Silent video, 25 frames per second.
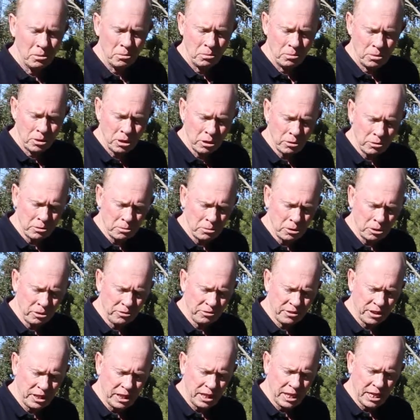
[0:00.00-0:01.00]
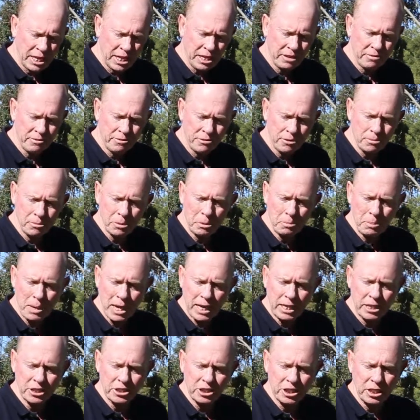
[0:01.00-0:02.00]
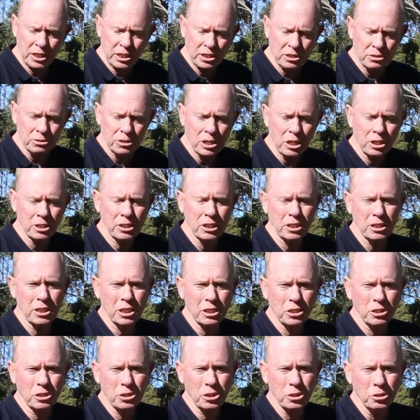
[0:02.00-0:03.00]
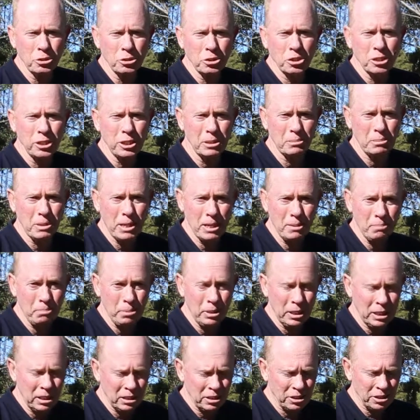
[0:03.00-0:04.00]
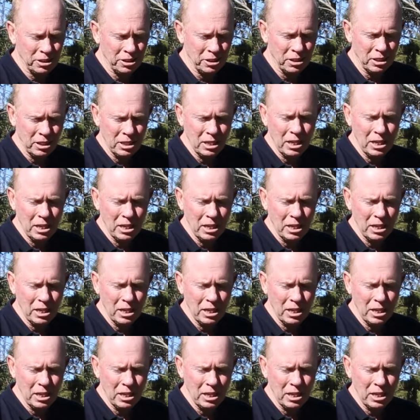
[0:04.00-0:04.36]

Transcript: When I remove the kit from the packaging, you'll note that there's 2 slip couplings